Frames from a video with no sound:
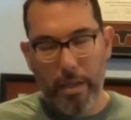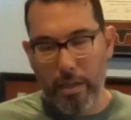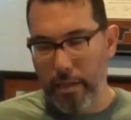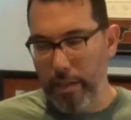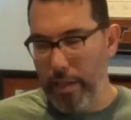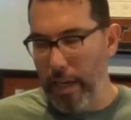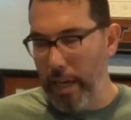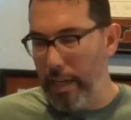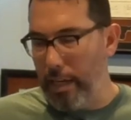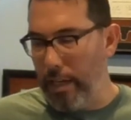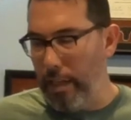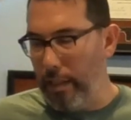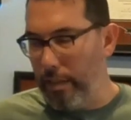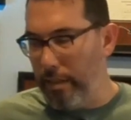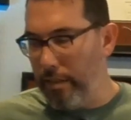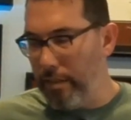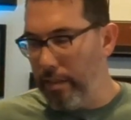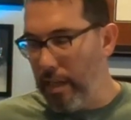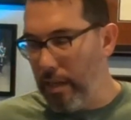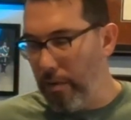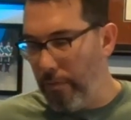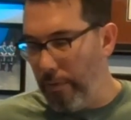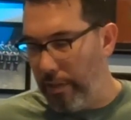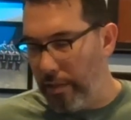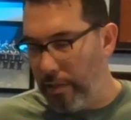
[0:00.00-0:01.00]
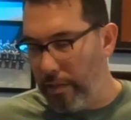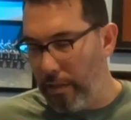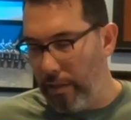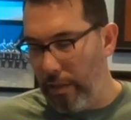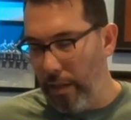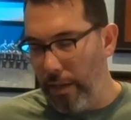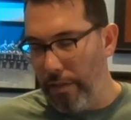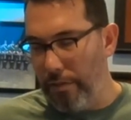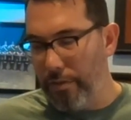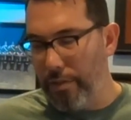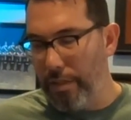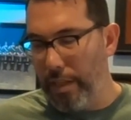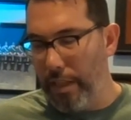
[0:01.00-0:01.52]
it. Okay, get the sequence.
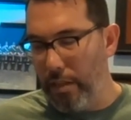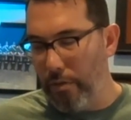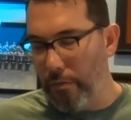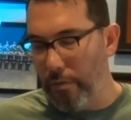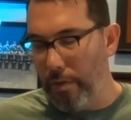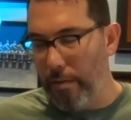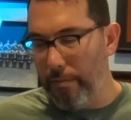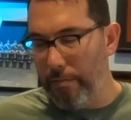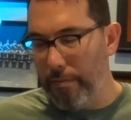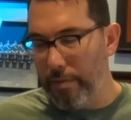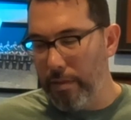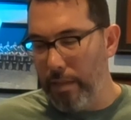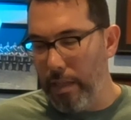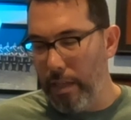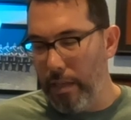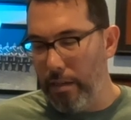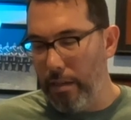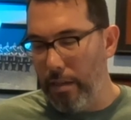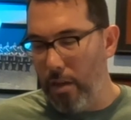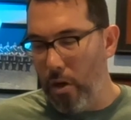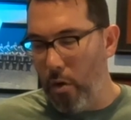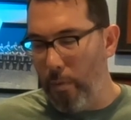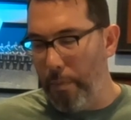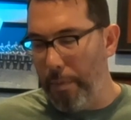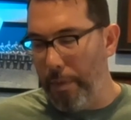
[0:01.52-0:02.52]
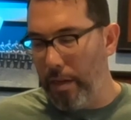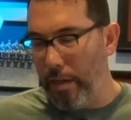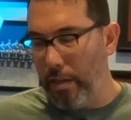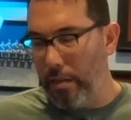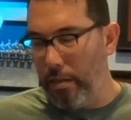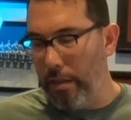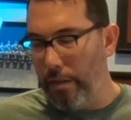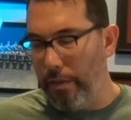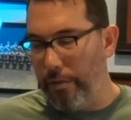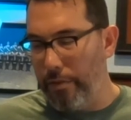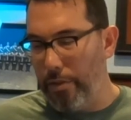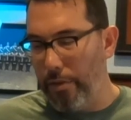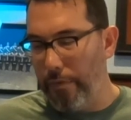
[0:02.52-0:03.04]
Understand the rims, then open and
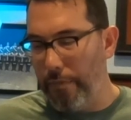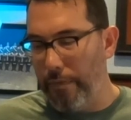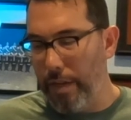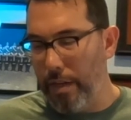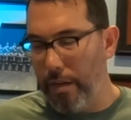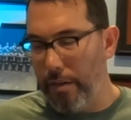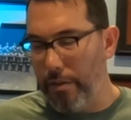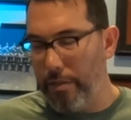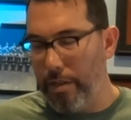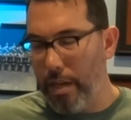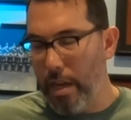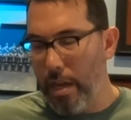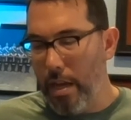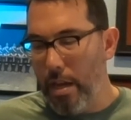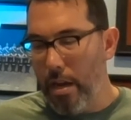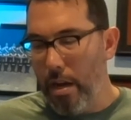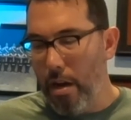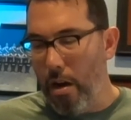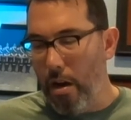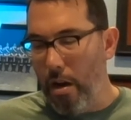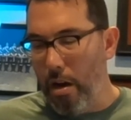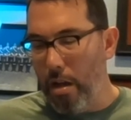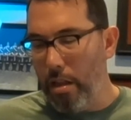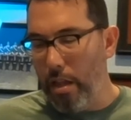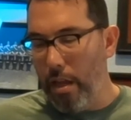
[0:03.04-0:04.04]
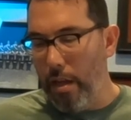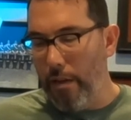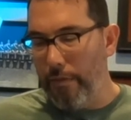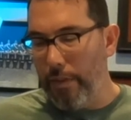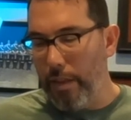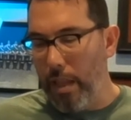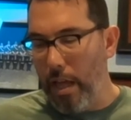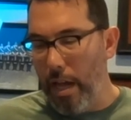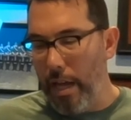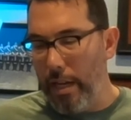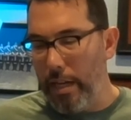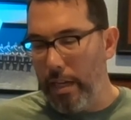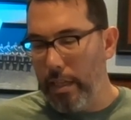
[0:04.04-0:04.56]
close your fingers, all of
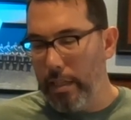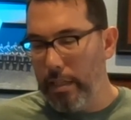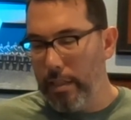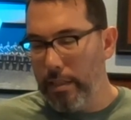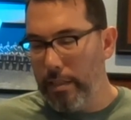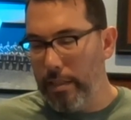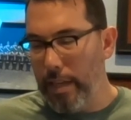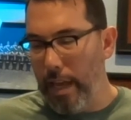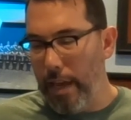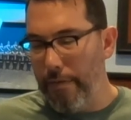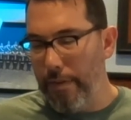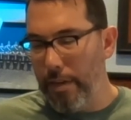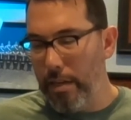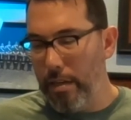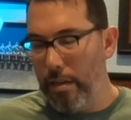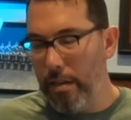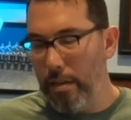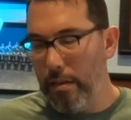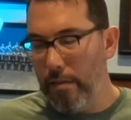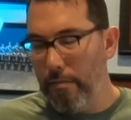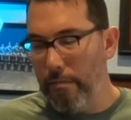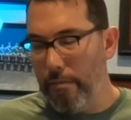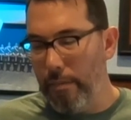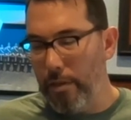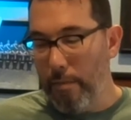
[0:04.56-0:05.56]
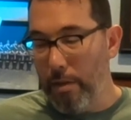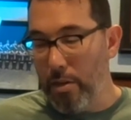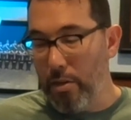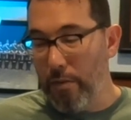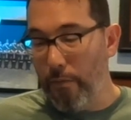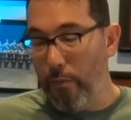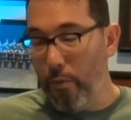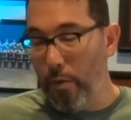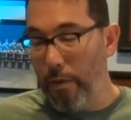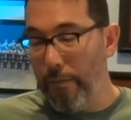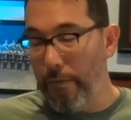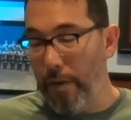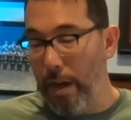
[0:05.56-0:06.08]
line 7, measure
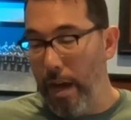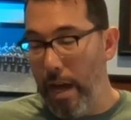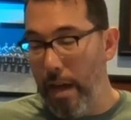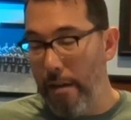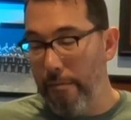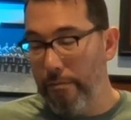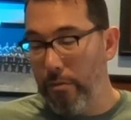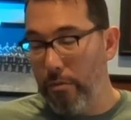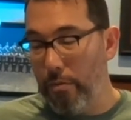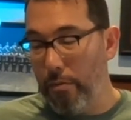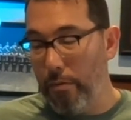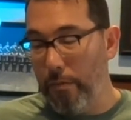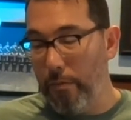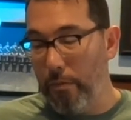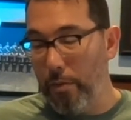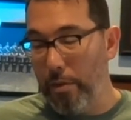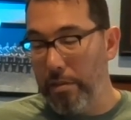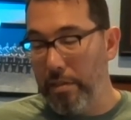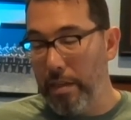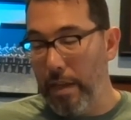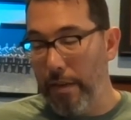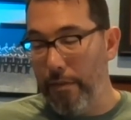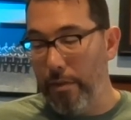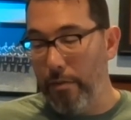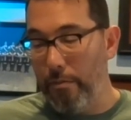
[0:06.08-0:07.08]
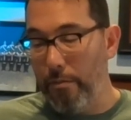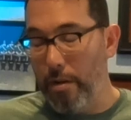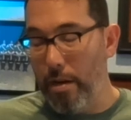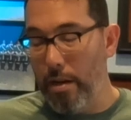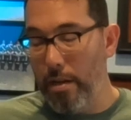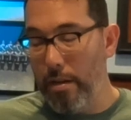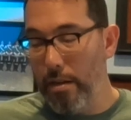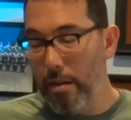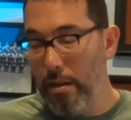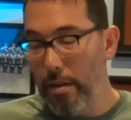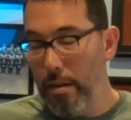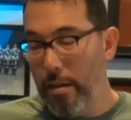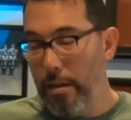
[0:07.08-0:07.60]
45 through 47.
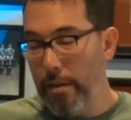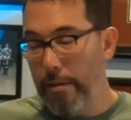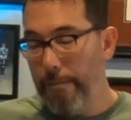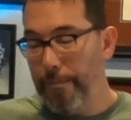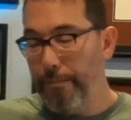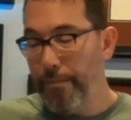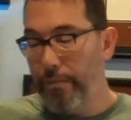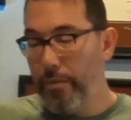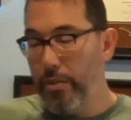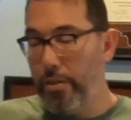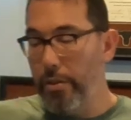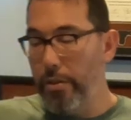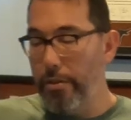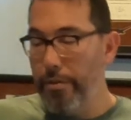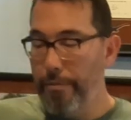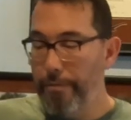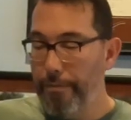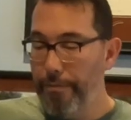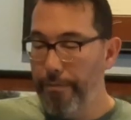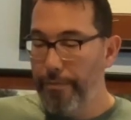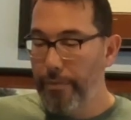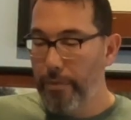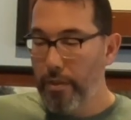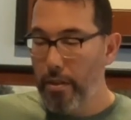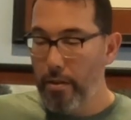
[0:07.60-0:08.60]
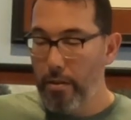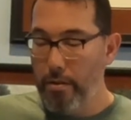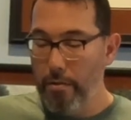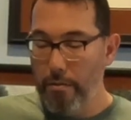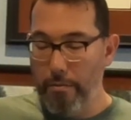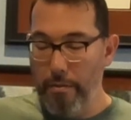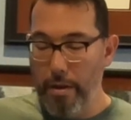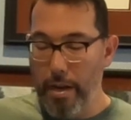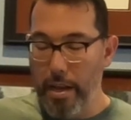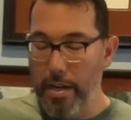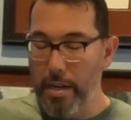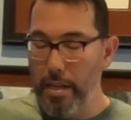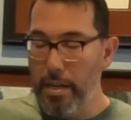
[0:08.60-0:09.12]
1, 2,
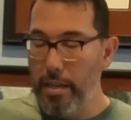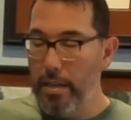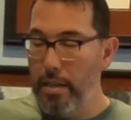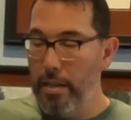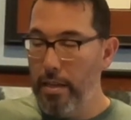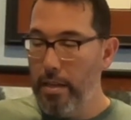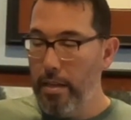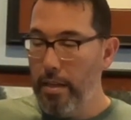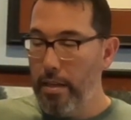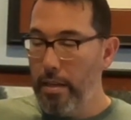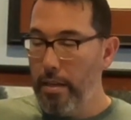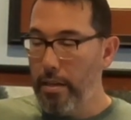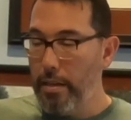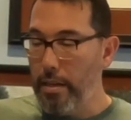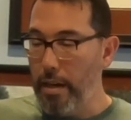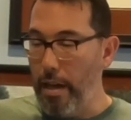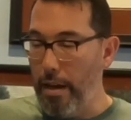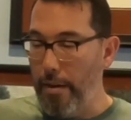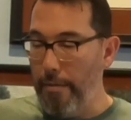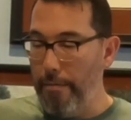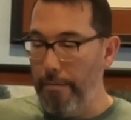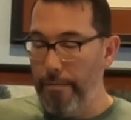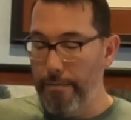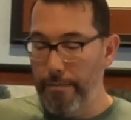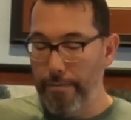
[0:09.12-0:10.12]
ready, go.